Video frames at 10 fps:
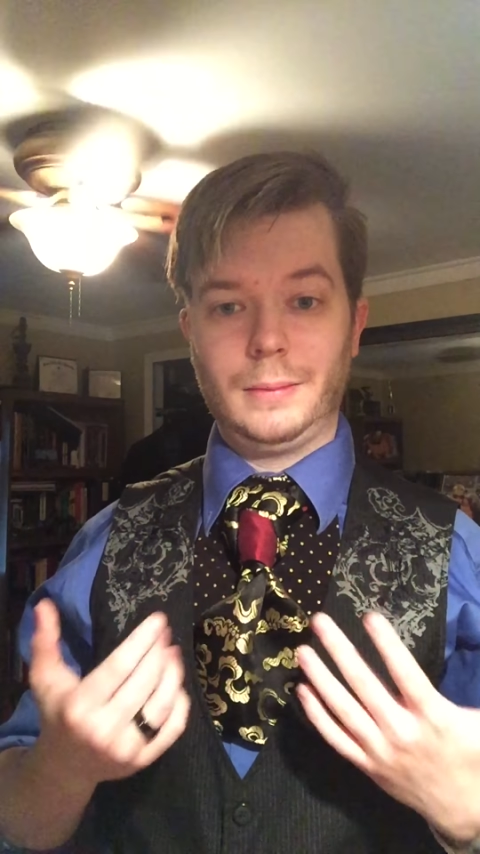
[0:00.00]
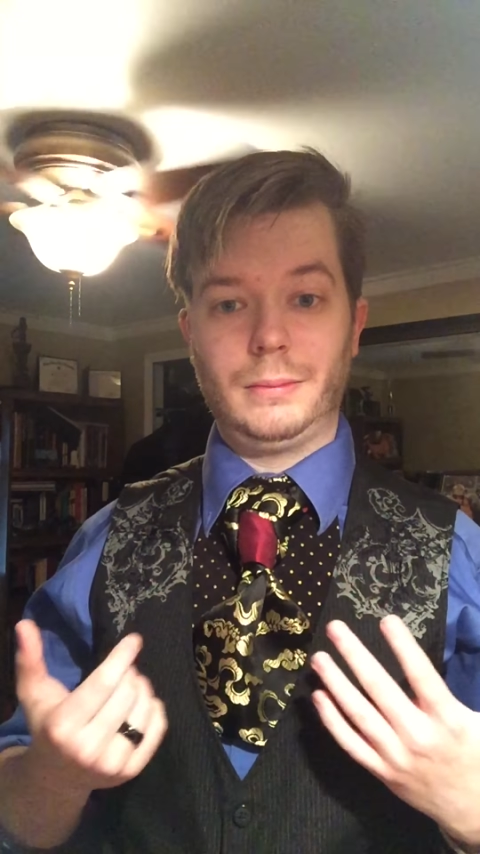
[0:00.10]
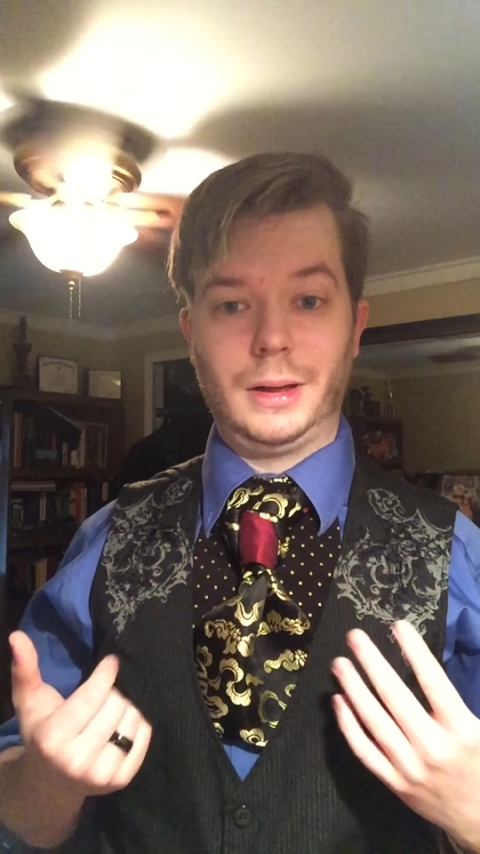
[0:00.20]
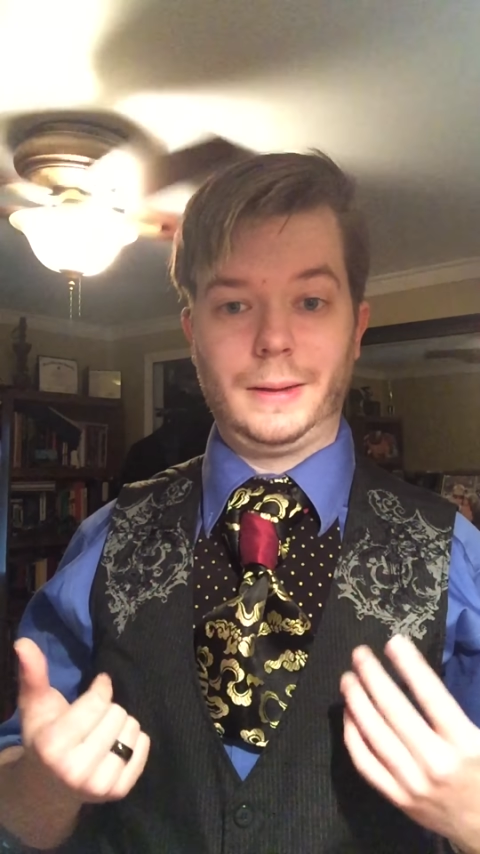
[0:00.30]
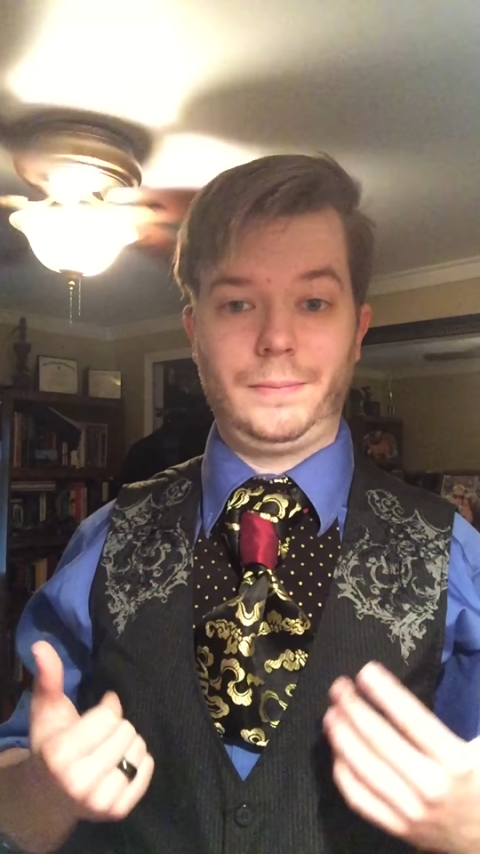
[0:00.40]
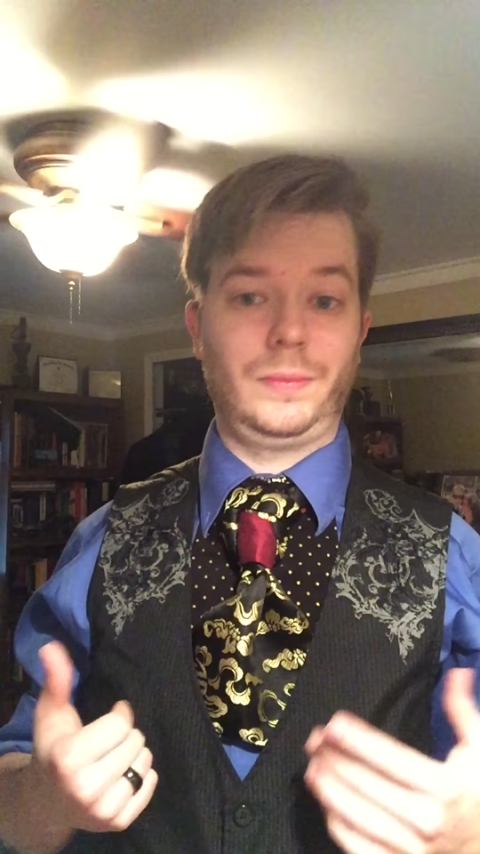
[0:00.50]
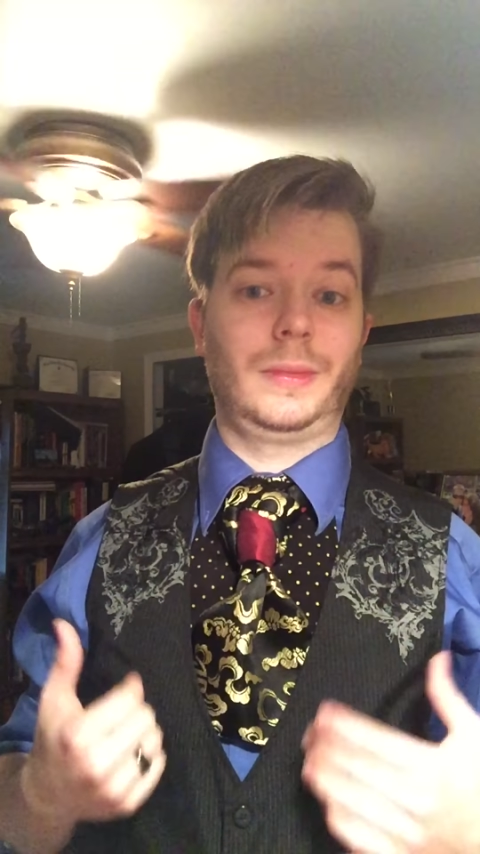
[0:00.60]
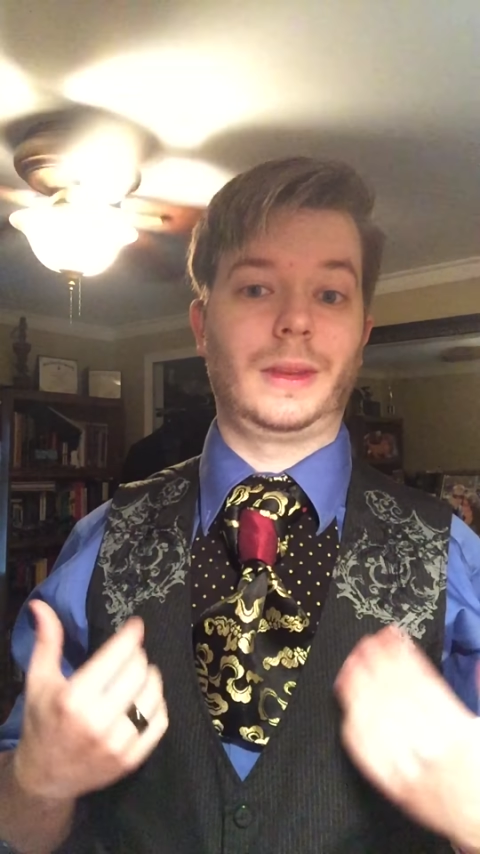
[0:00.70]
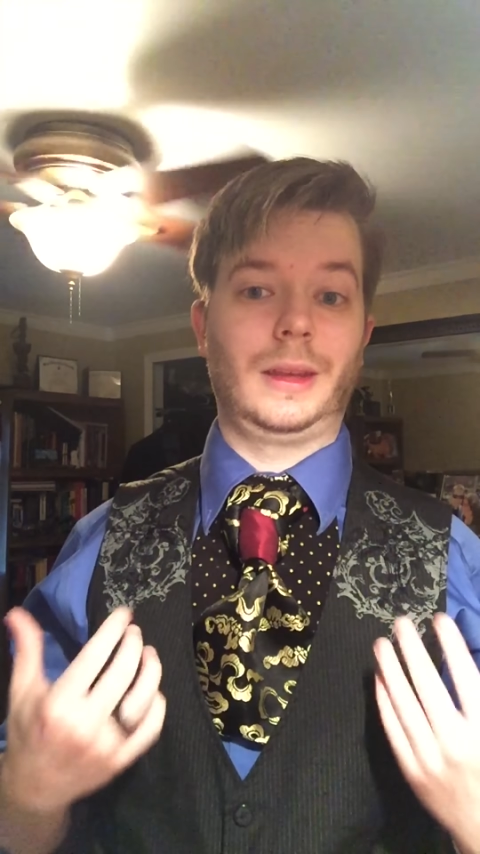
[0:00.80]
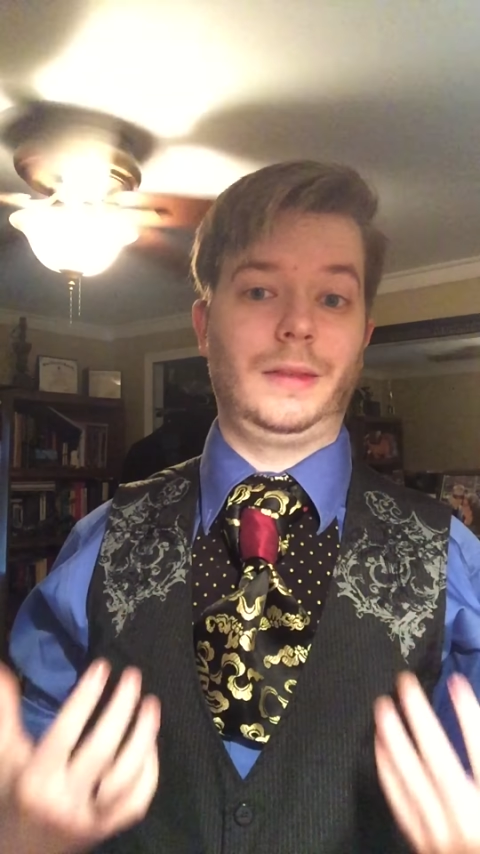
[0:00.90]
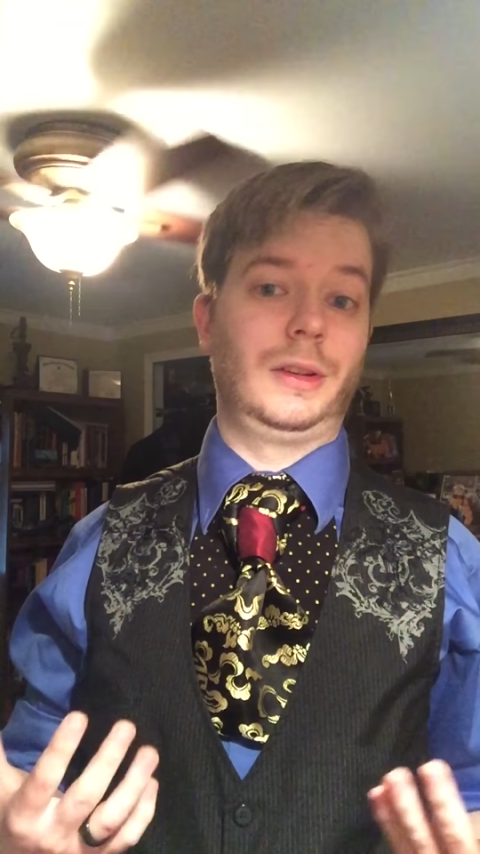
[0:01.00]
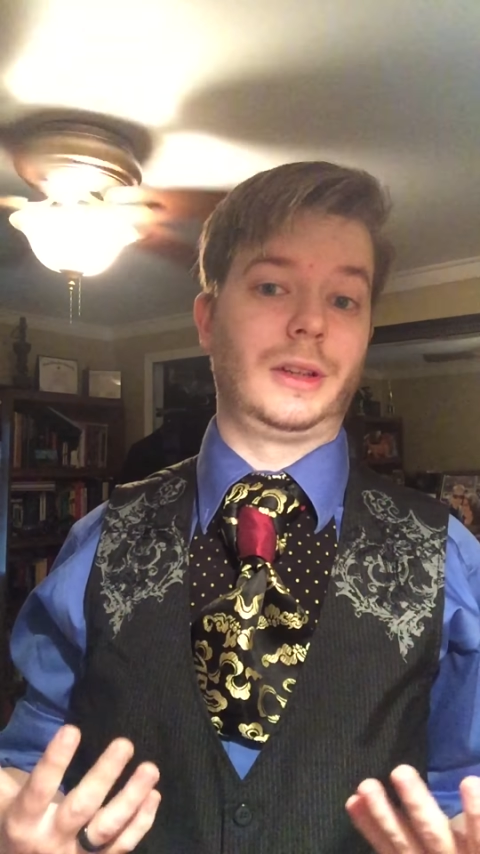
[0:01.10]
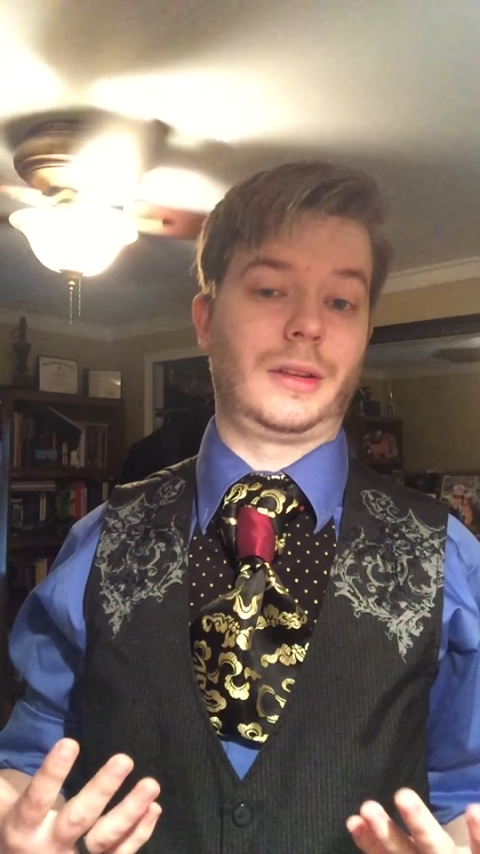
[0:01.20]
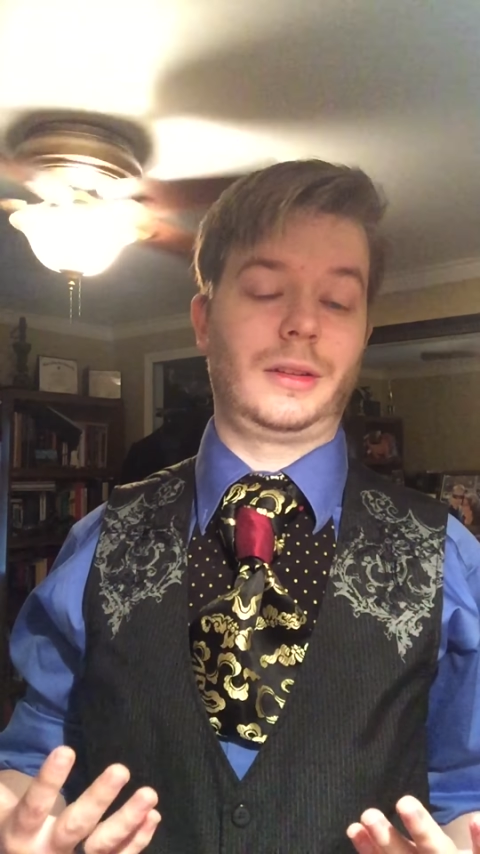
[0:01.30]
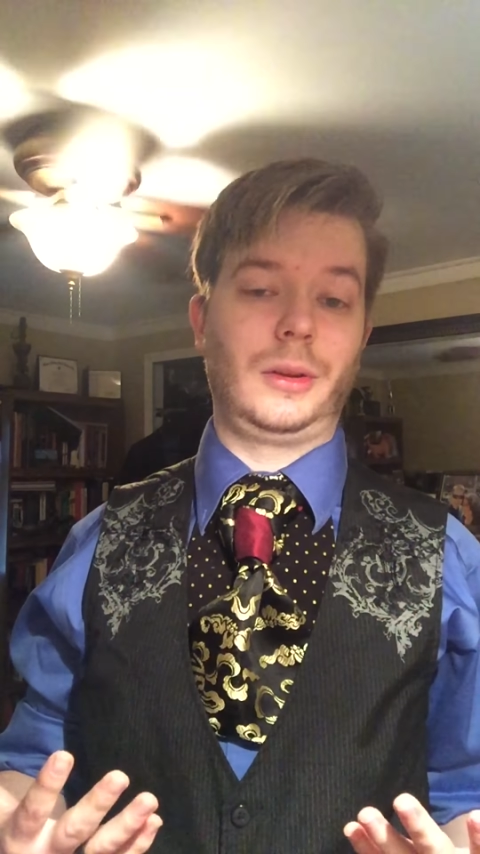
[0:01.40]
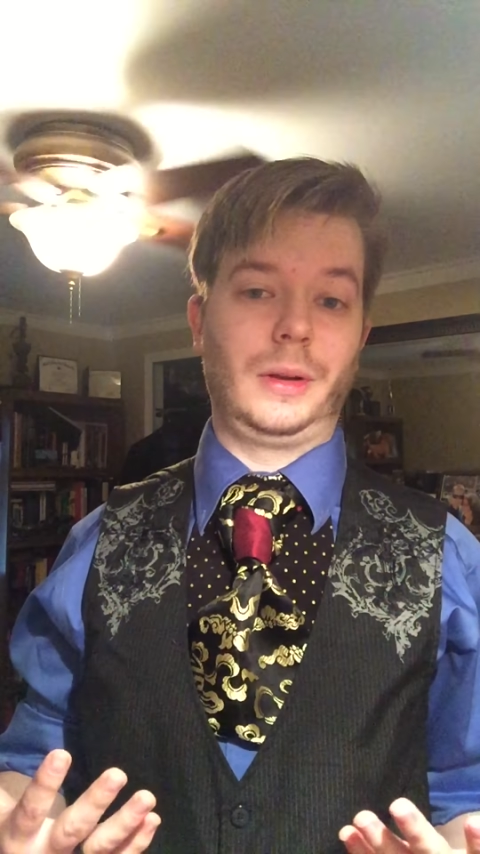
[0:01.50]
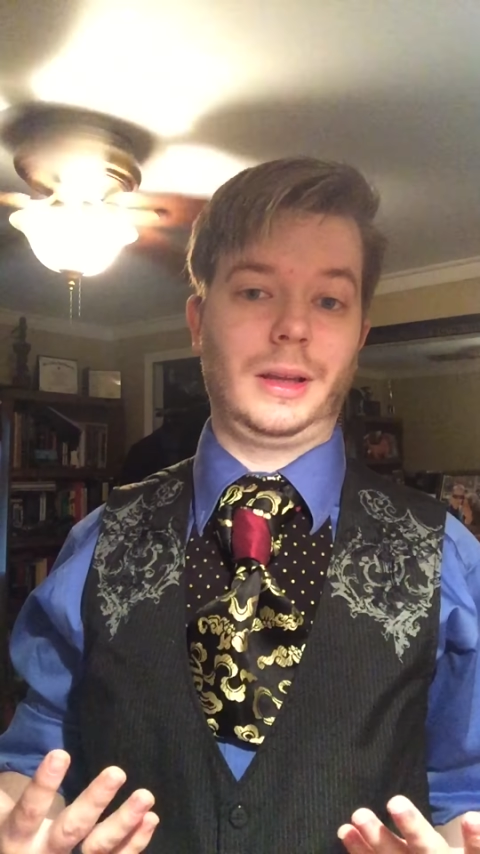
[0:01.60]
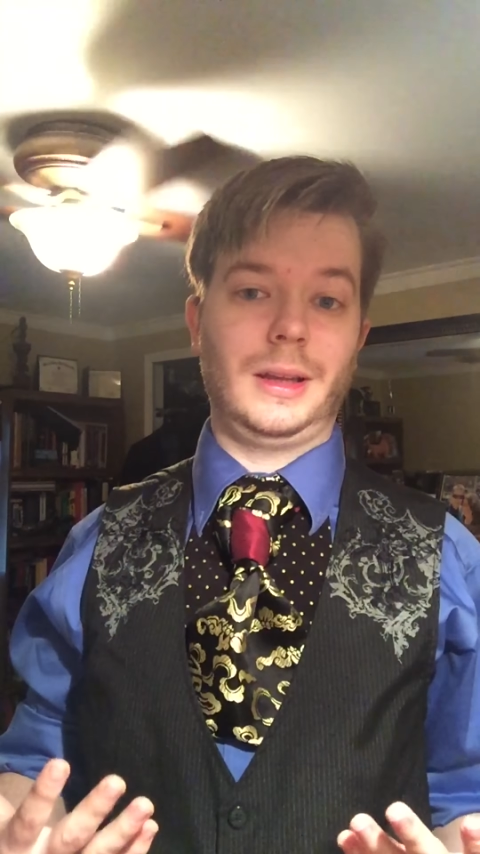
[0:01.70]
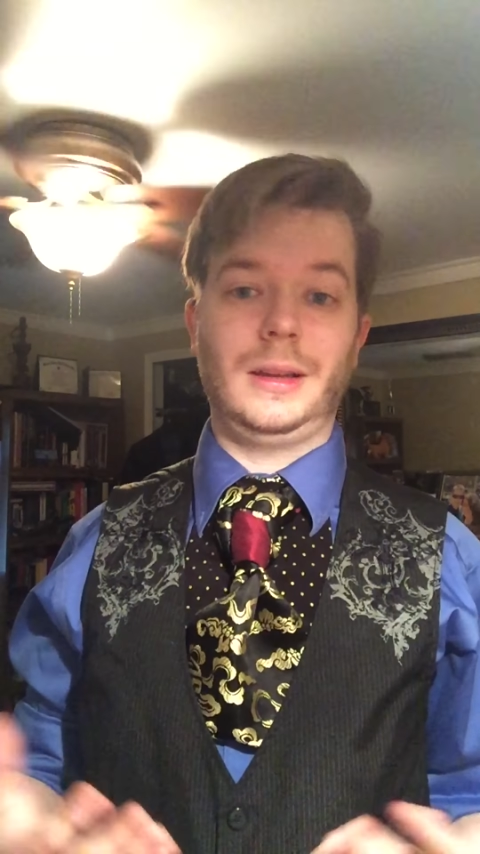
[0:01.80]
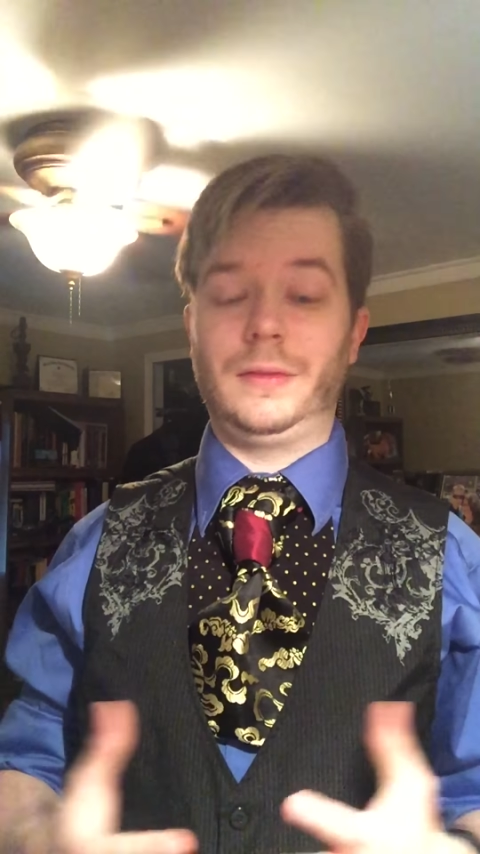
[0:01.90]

But if you're just tuning in,